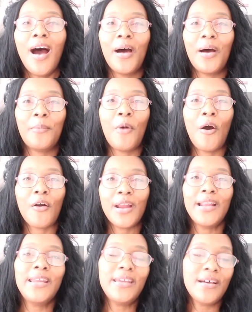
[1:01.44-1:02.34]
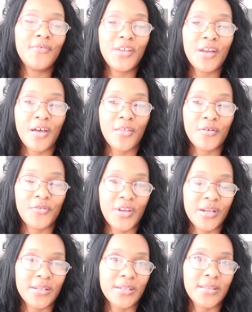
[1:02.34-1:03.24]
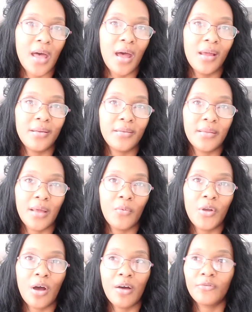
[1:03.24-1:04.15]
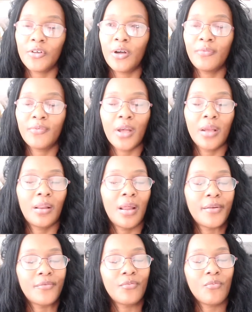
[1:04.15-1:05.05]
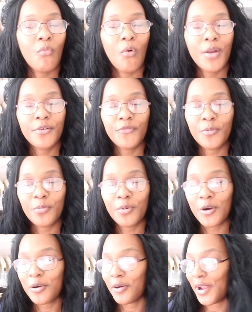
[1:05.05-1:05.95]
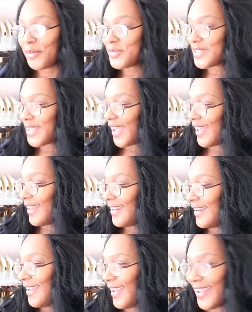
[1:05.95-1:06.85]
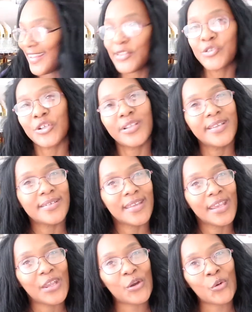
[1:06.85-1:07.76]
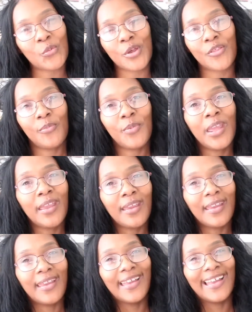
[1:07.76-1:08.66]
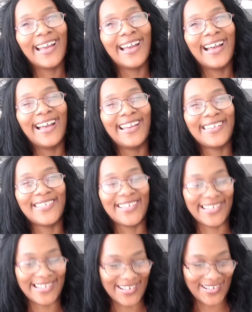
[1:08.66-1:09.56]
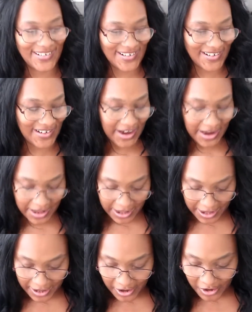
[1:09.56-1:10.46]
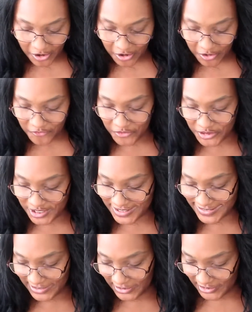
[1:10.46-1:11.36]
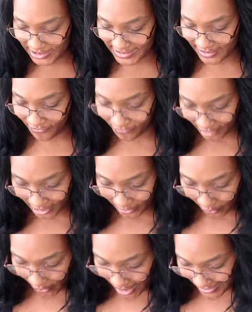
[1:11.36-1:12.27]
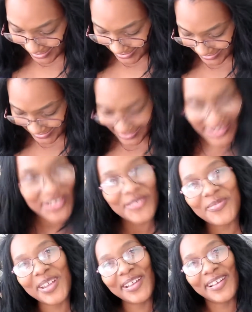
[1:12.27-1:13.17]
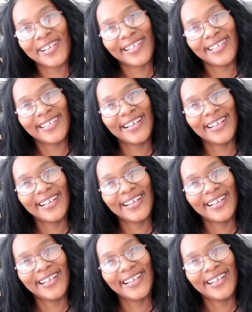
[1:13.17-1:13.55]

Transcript: or any of the other things that we offer, I've got a lot of wonderful programs, and Angel is here with me. You can hear her for this series of recordings, so she'll be here.